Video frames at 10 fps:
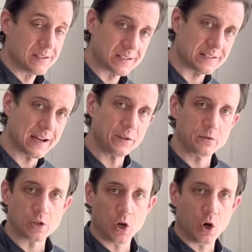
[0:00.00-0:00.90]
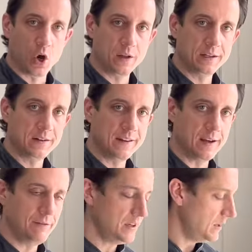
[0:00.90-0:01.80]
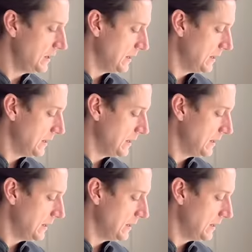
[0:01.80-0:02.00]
Slide those all into the oven.